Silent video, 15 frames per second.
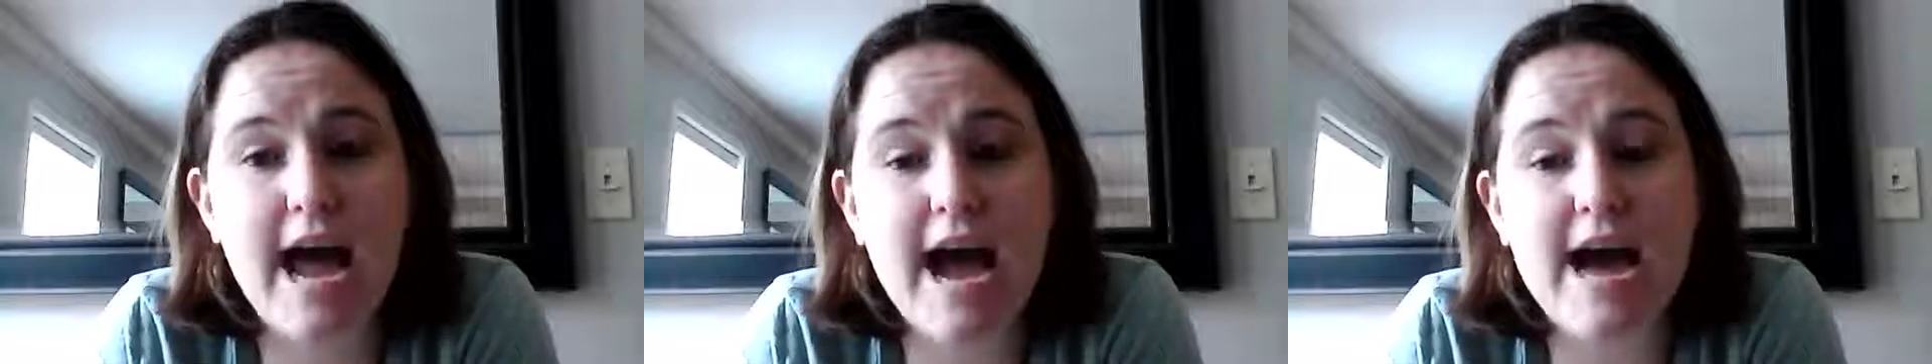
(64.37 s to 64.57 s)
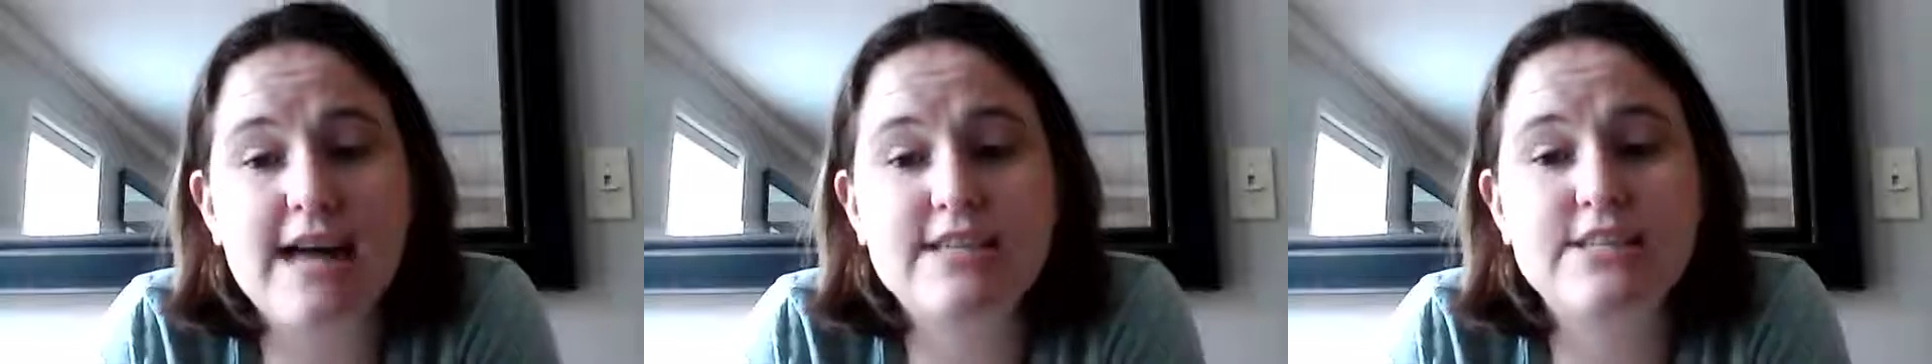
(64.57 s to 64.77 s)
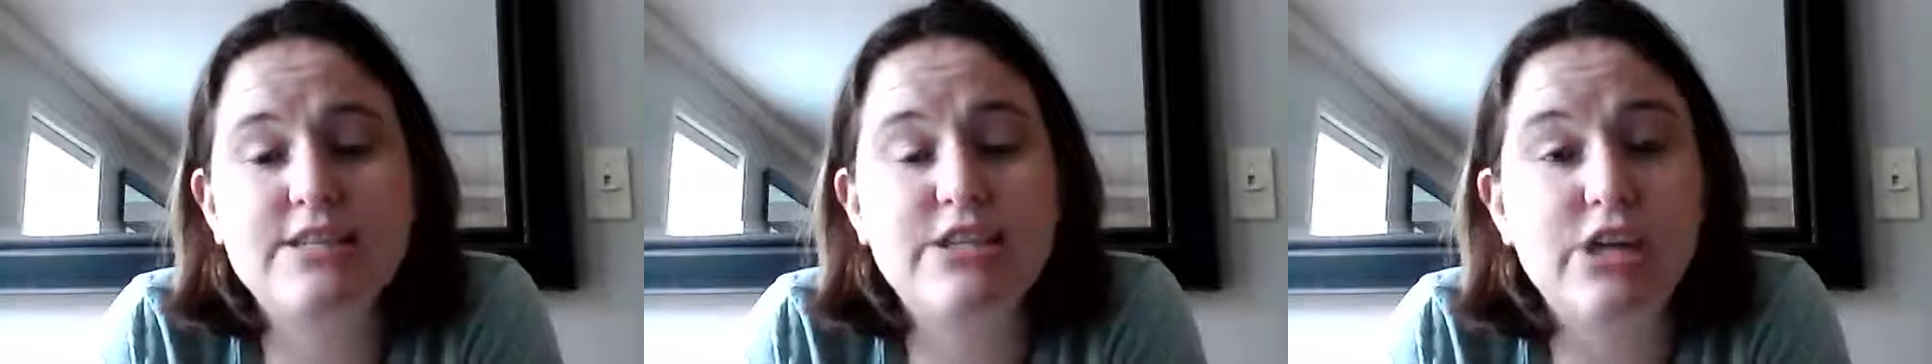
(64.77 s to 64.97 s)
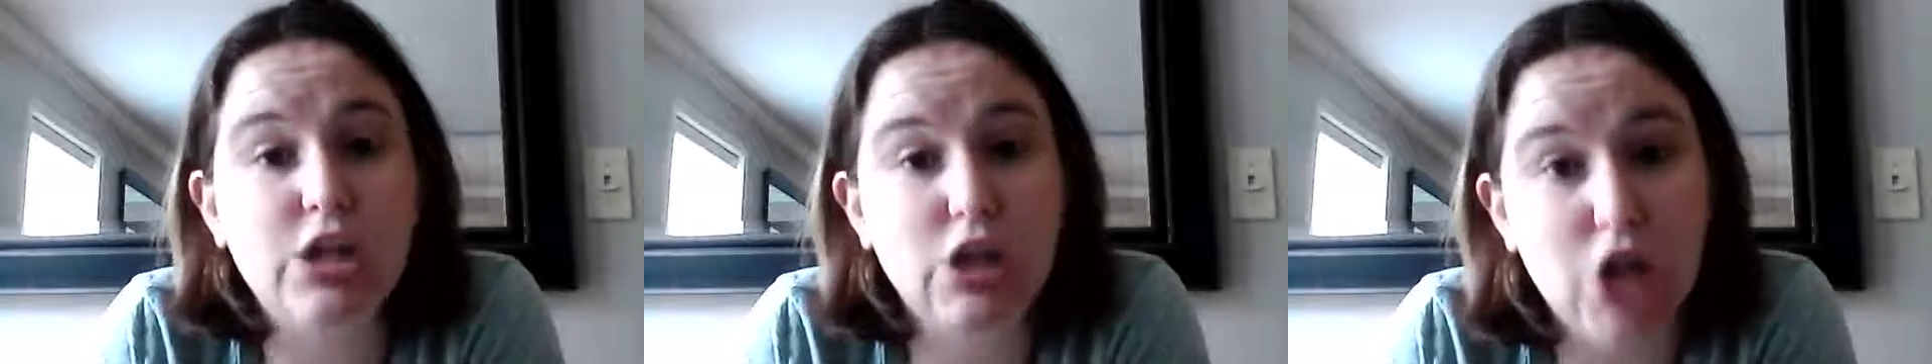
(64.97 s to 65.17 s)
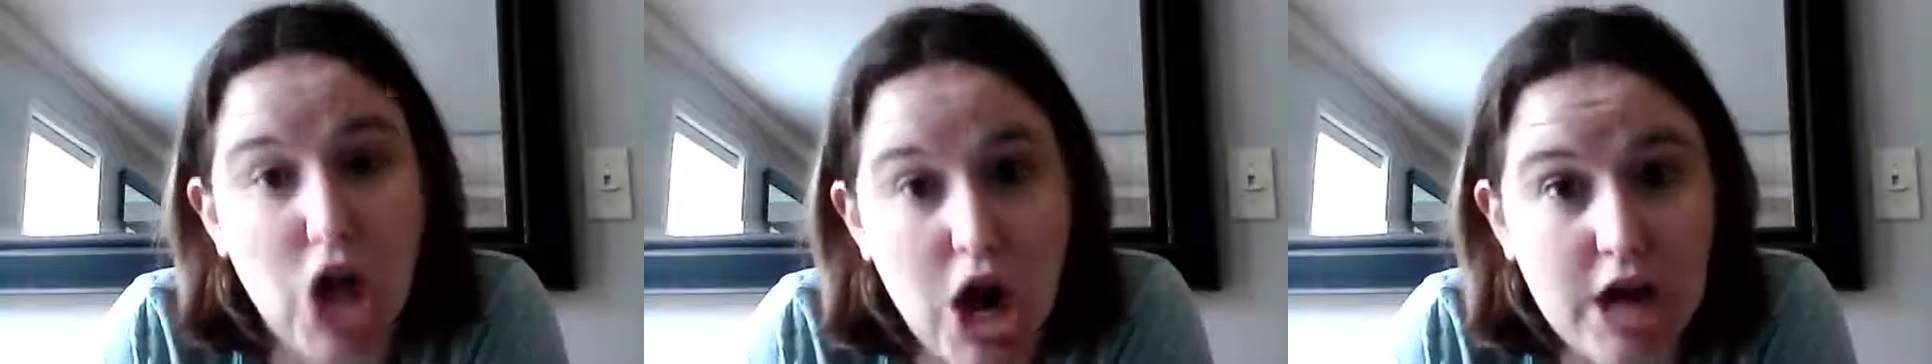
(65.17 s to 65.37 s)
asked a
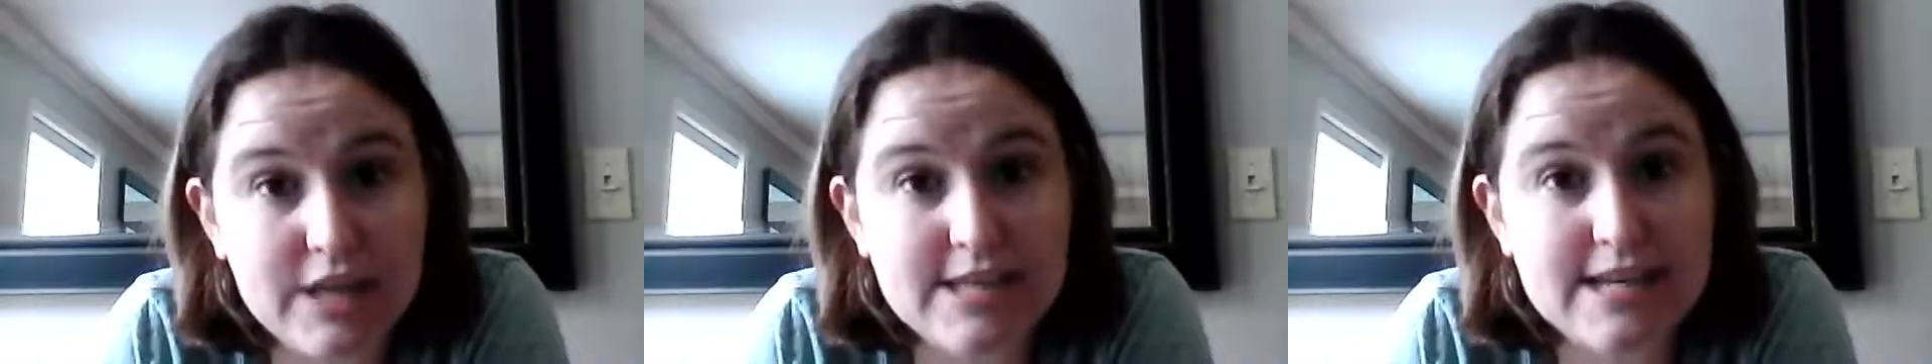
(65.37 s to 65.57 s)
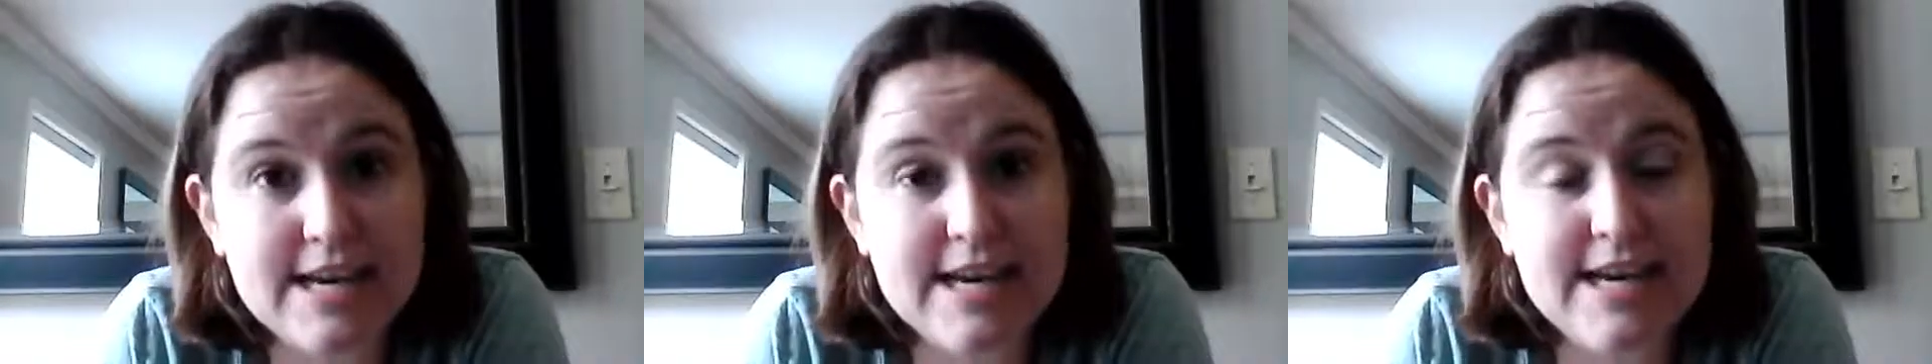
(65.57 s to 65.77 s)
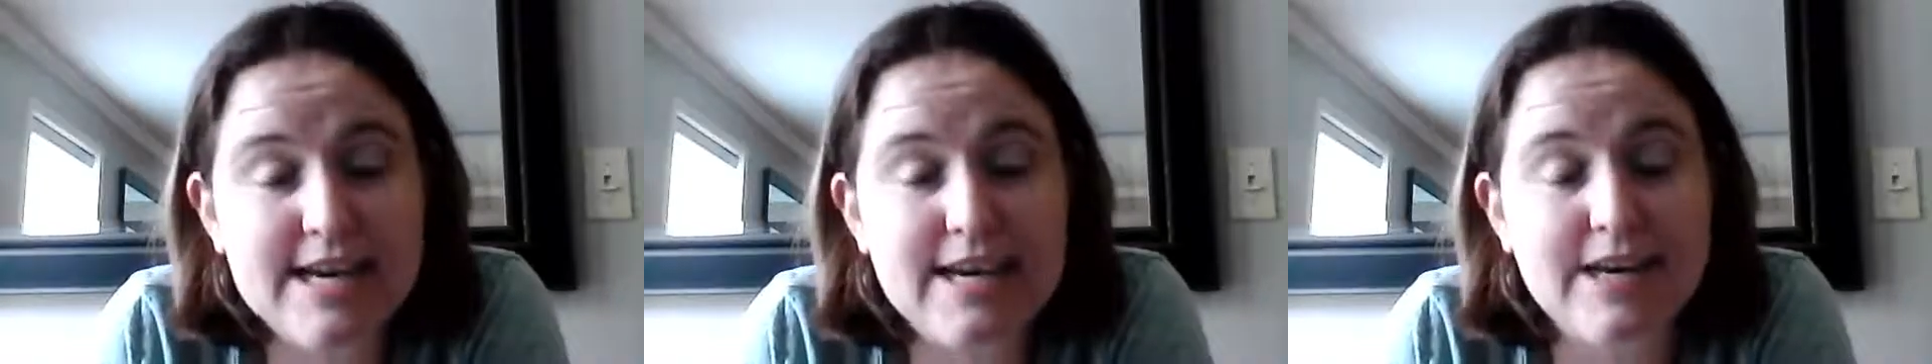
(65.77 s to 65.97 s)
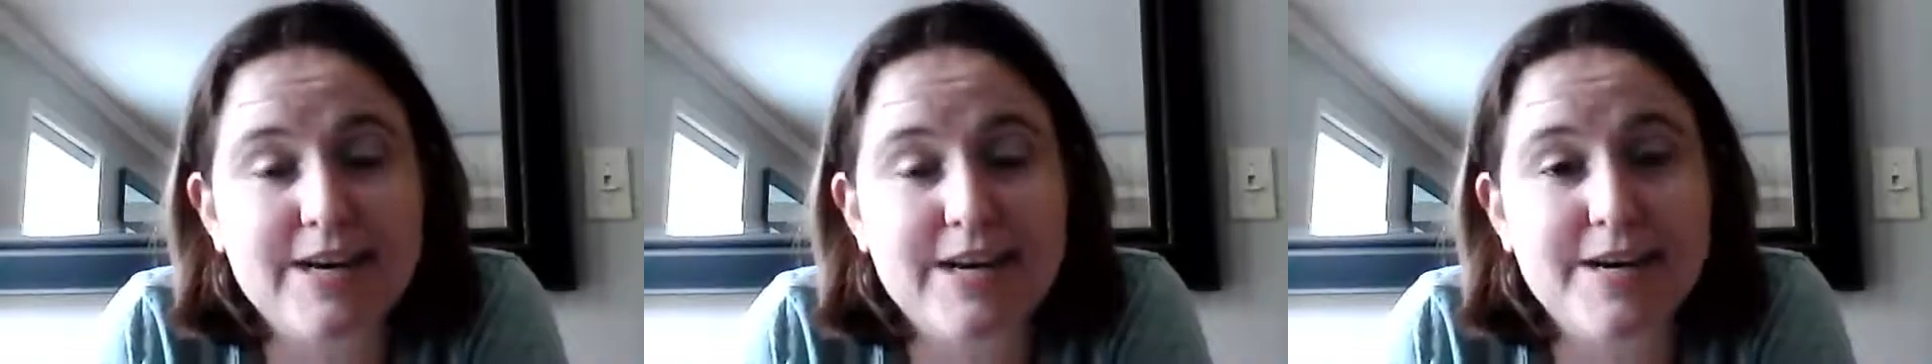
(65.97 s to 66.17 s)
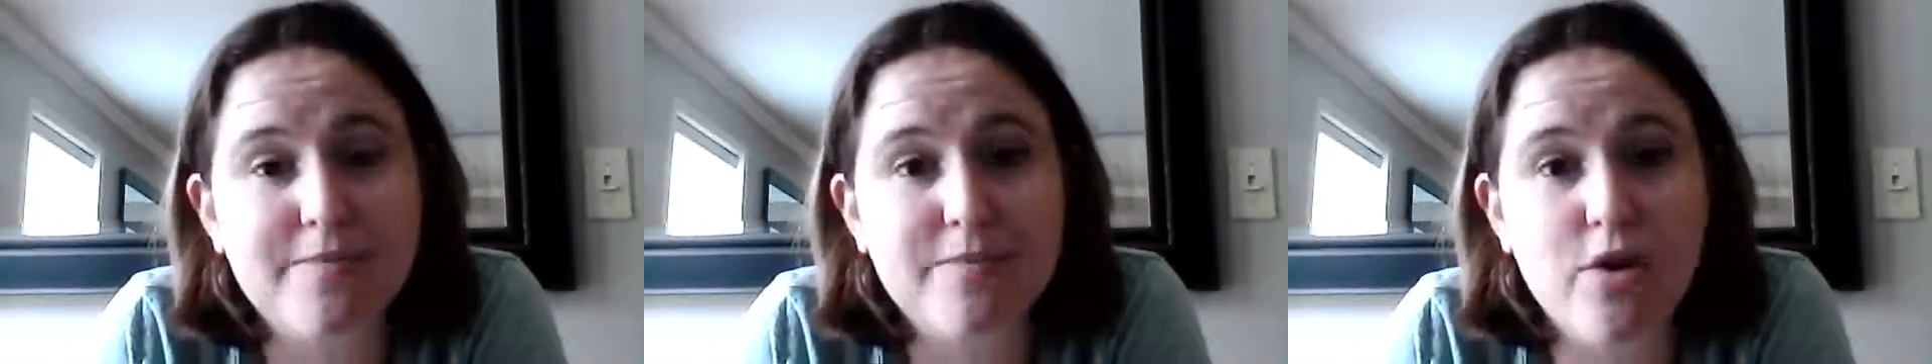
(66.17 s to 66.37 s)
lot
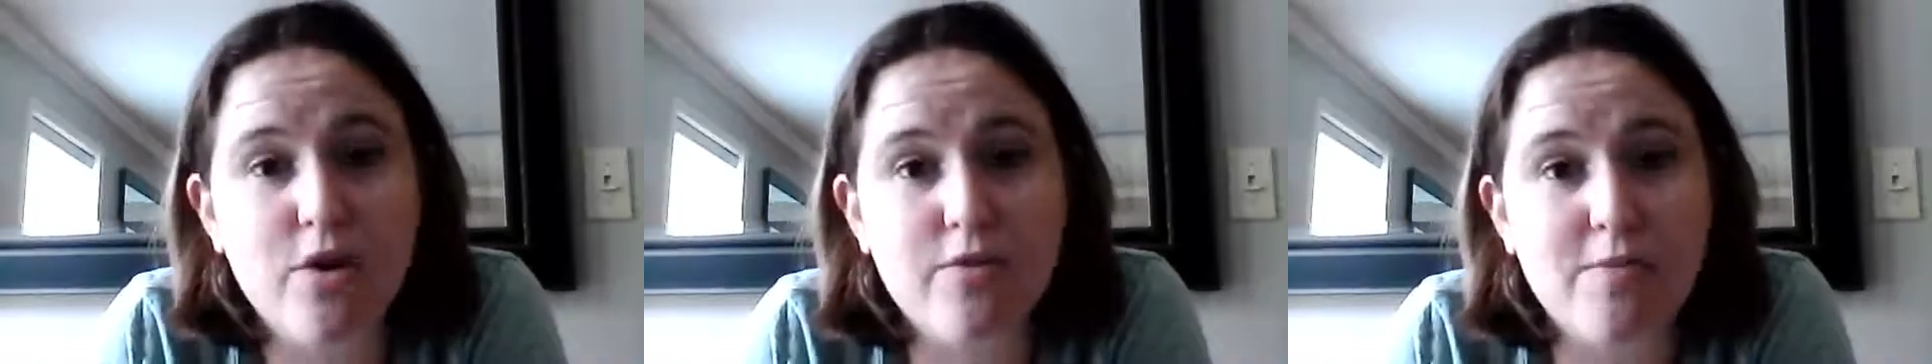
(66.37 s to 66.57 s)
over